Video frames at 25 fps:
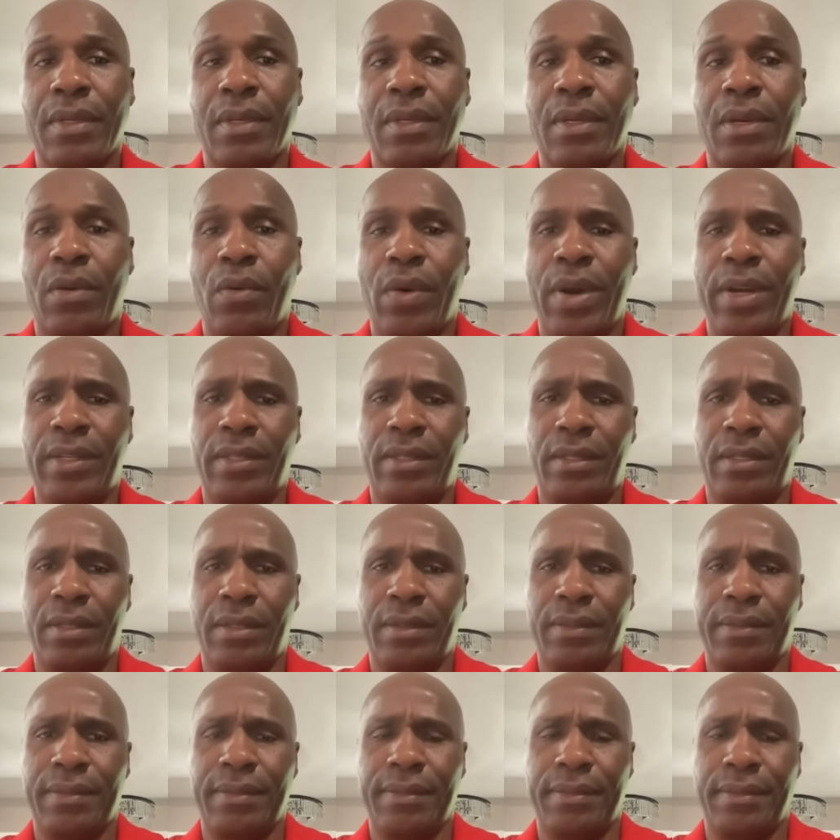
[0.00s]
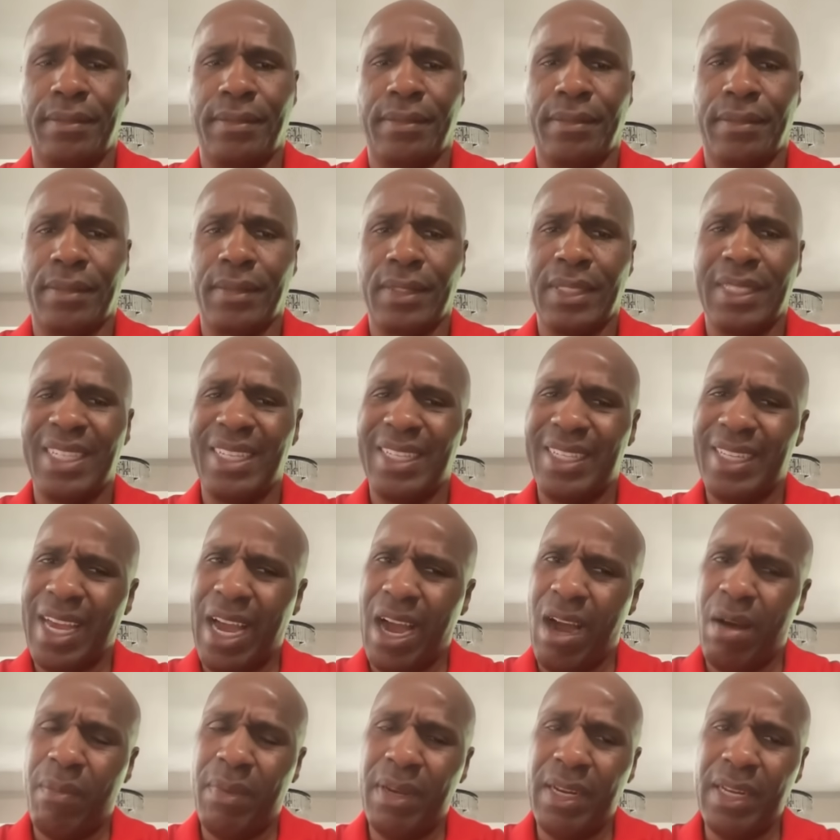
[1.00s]
Question
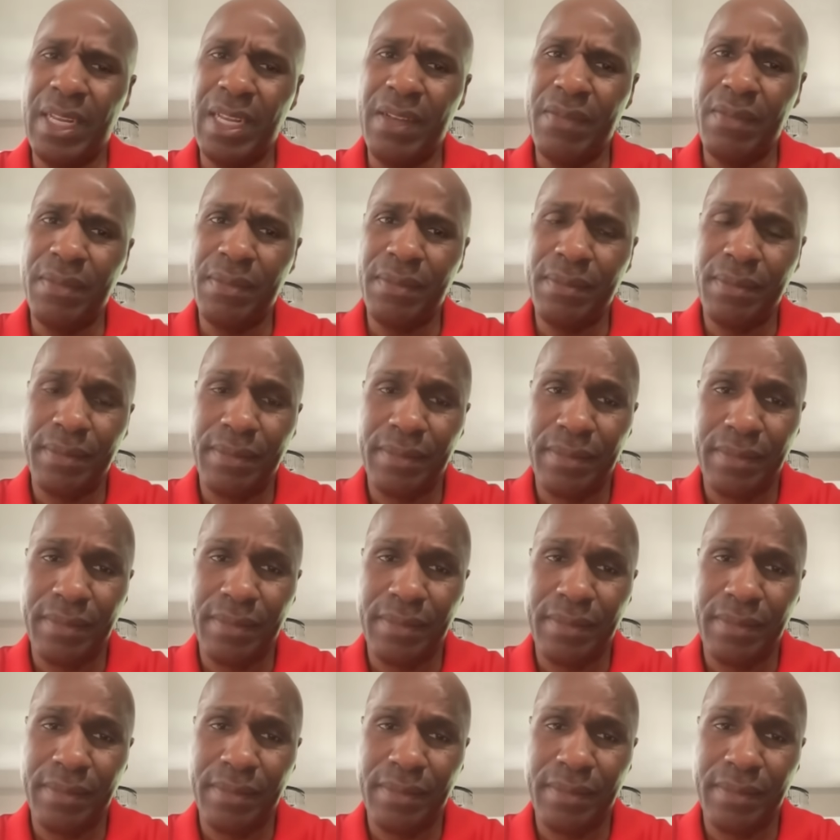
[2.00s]
Y'all believe him?